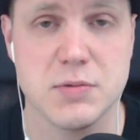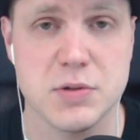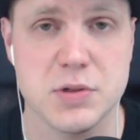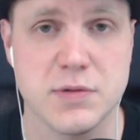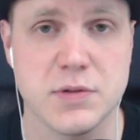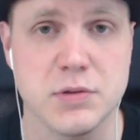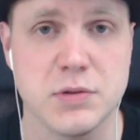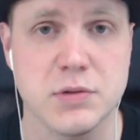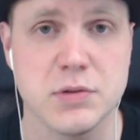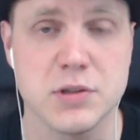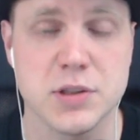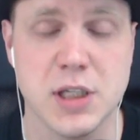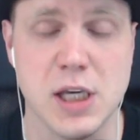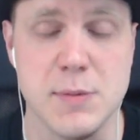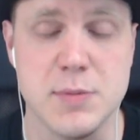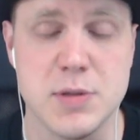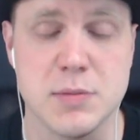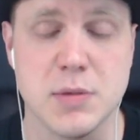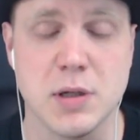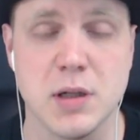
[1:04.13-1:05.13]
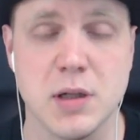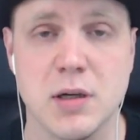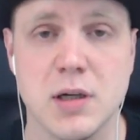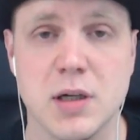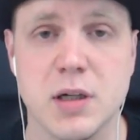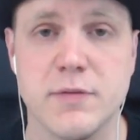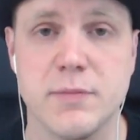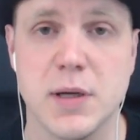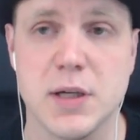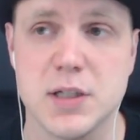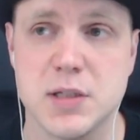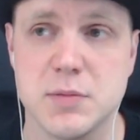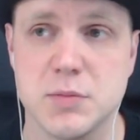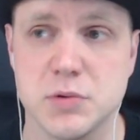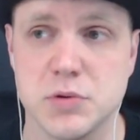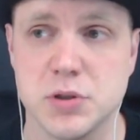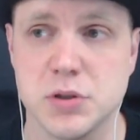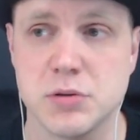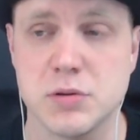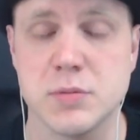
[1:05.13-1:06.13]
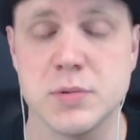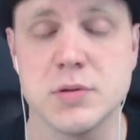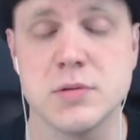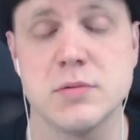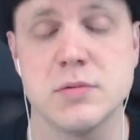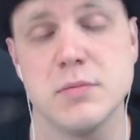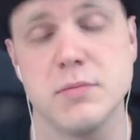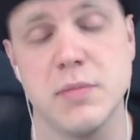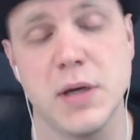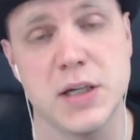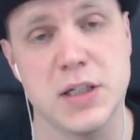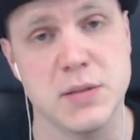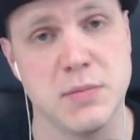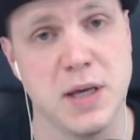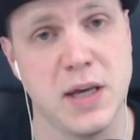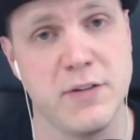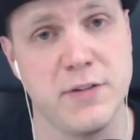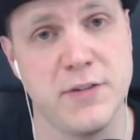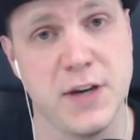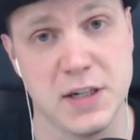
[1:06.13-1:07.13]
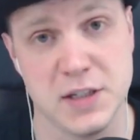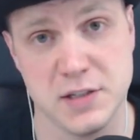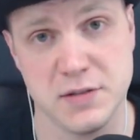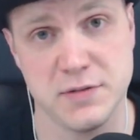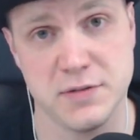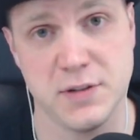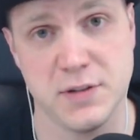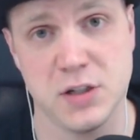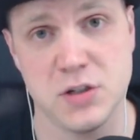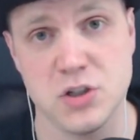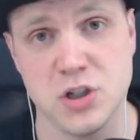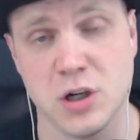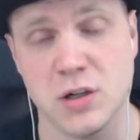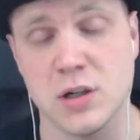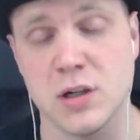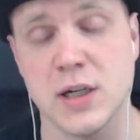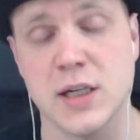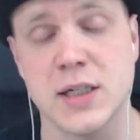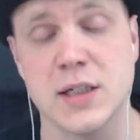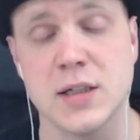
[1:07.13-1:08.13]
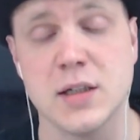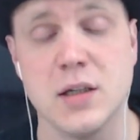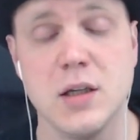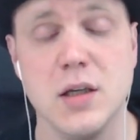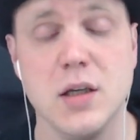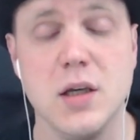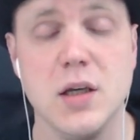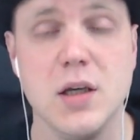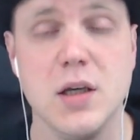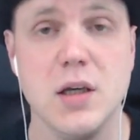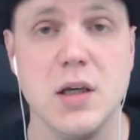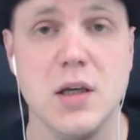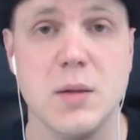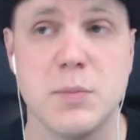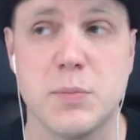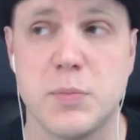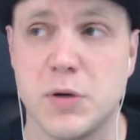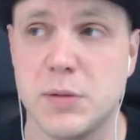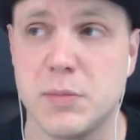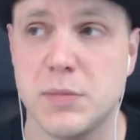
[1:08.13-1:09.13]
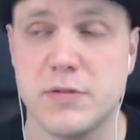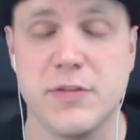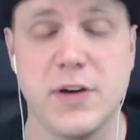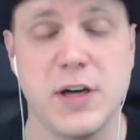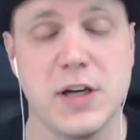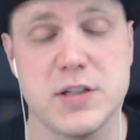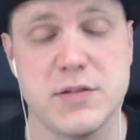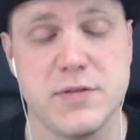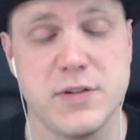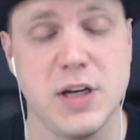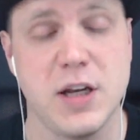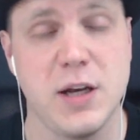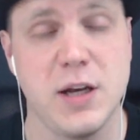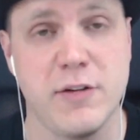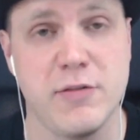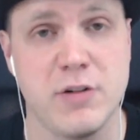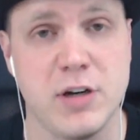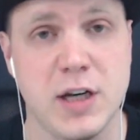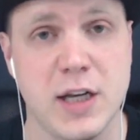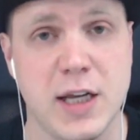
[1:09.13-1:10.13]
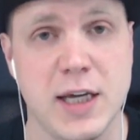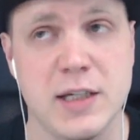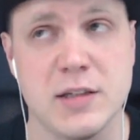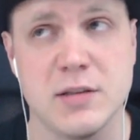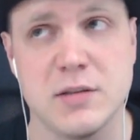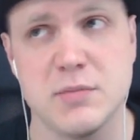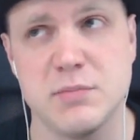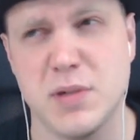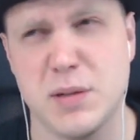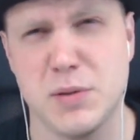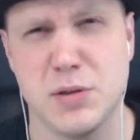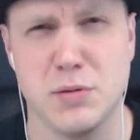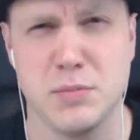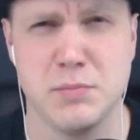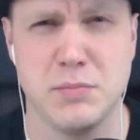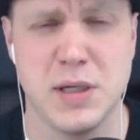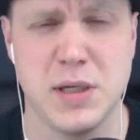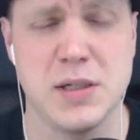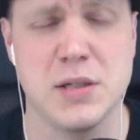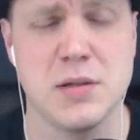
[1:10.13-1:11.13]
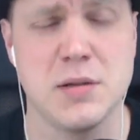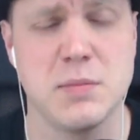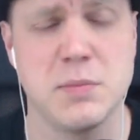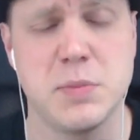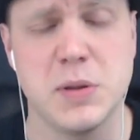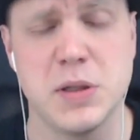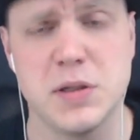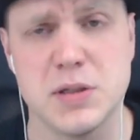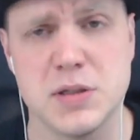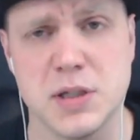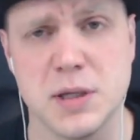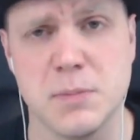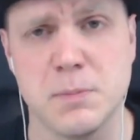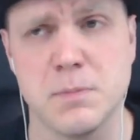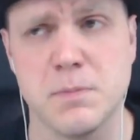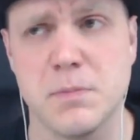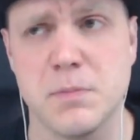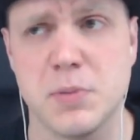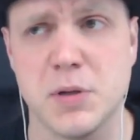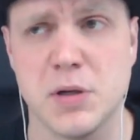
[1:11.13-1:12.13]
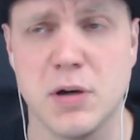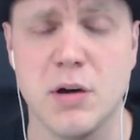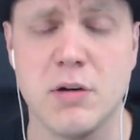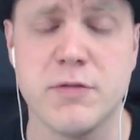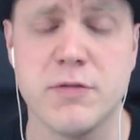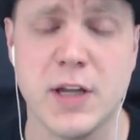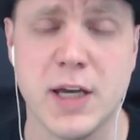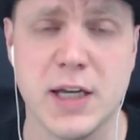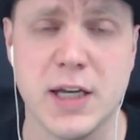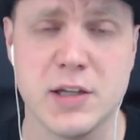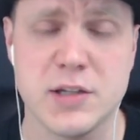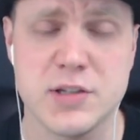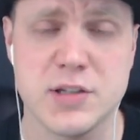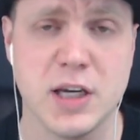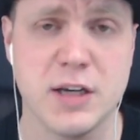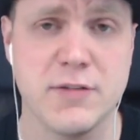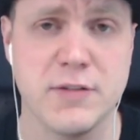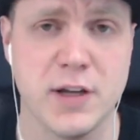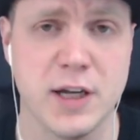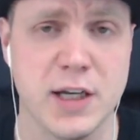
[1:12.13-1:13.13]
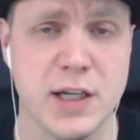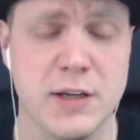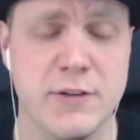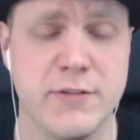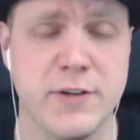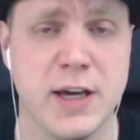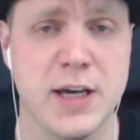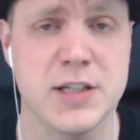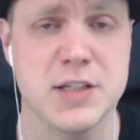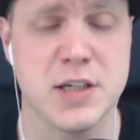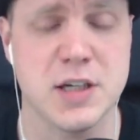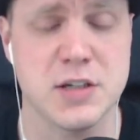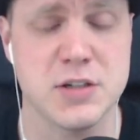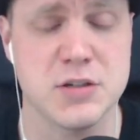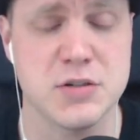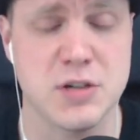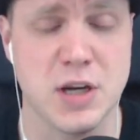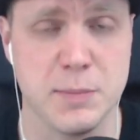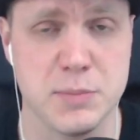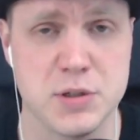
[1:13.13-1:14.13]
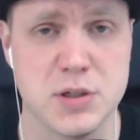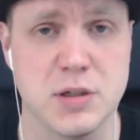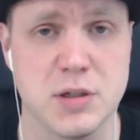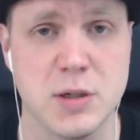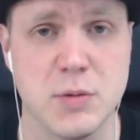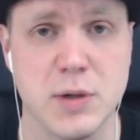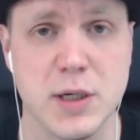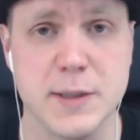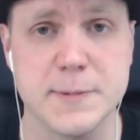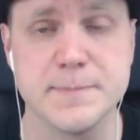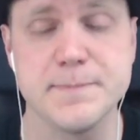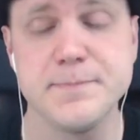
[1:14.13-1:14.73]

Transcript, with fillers: of course keeps him alive, makes him more durable, makes him effective at jungling. Pretty effective in every lane, maybe not mid, but um, but off lane and safe lane he fares exceptionally well.